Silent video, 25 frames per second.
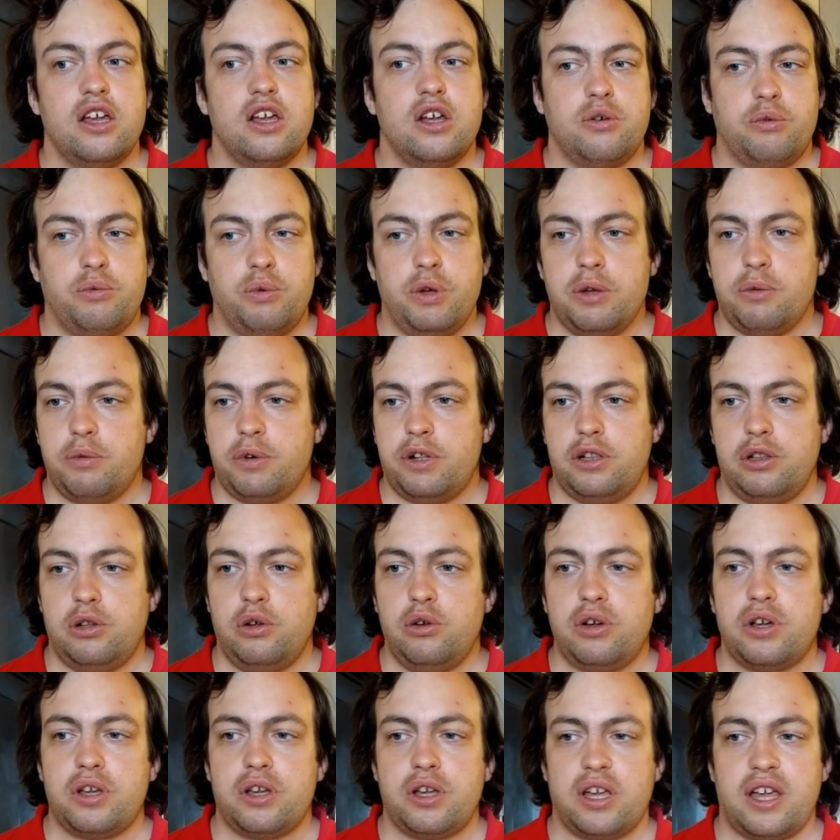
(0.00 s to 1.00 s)
we will
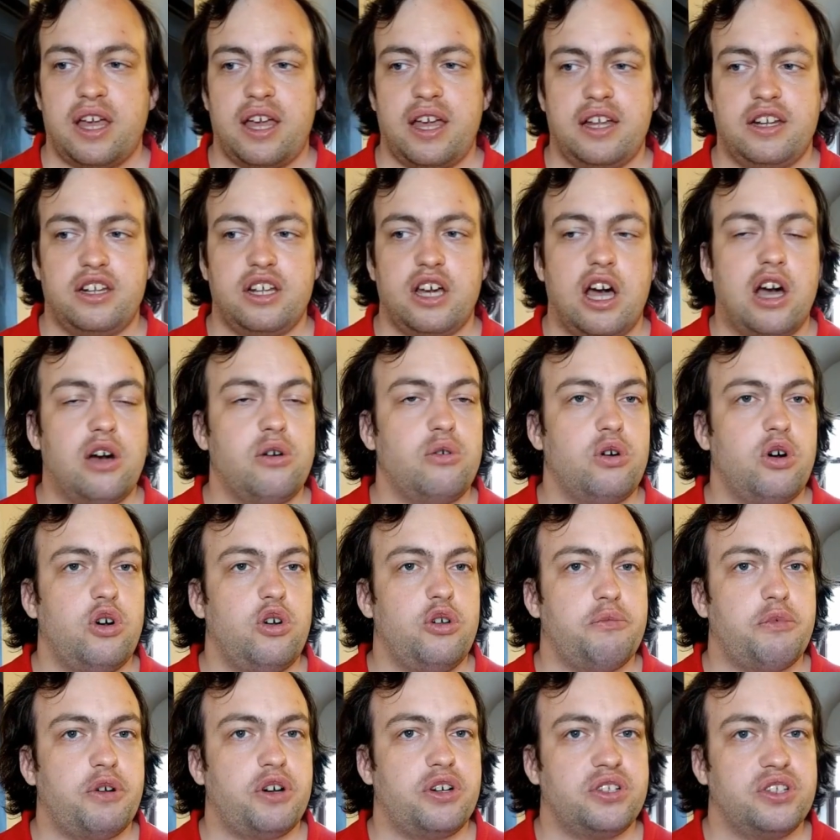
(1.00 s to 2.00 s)
look at how
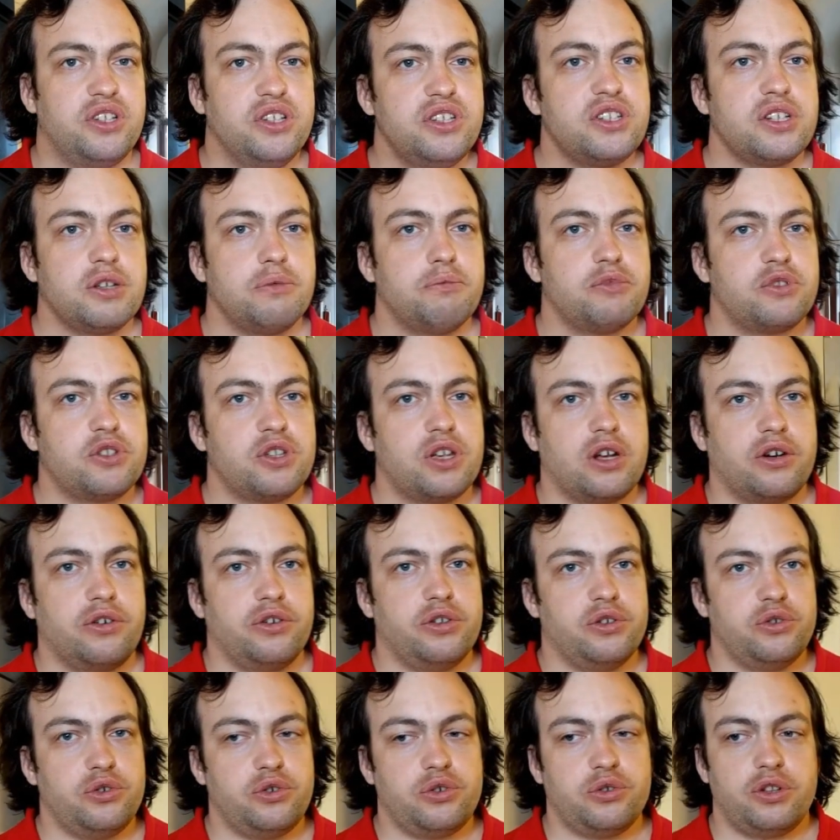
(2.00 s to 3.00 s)
OMR systems are
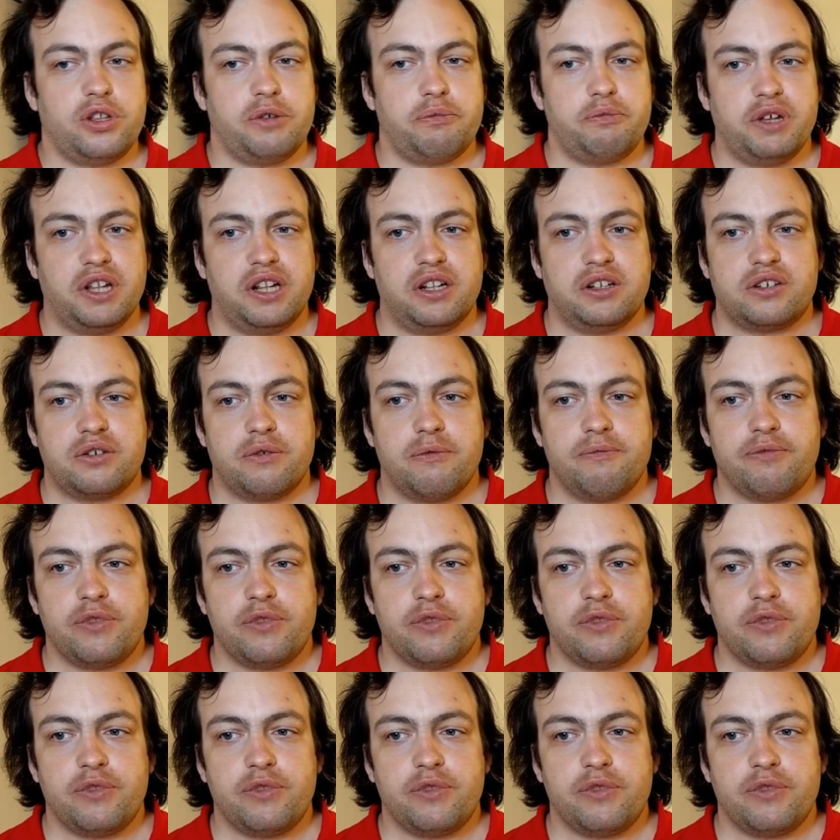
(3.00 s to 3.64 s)
usually built,